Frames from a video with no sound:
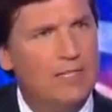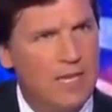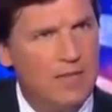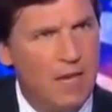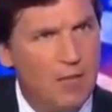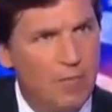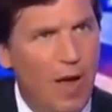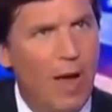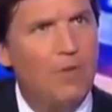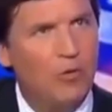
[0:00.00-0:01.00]
and say the
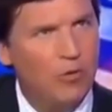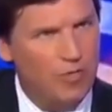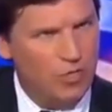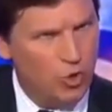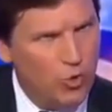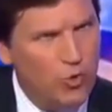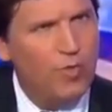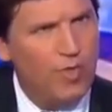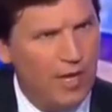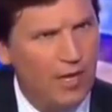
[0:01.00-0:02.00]
unpopular but
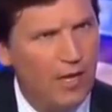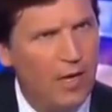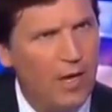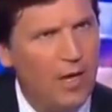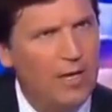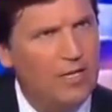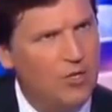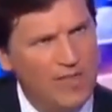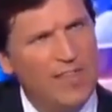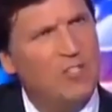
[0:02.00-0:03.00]
true thing,
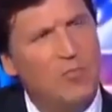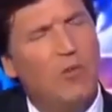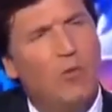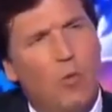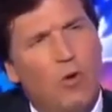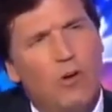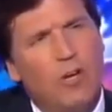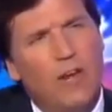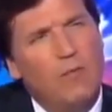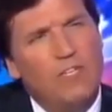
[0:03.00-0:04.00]
do you think that's being
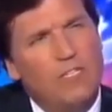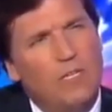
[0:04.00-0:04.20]
rewarded at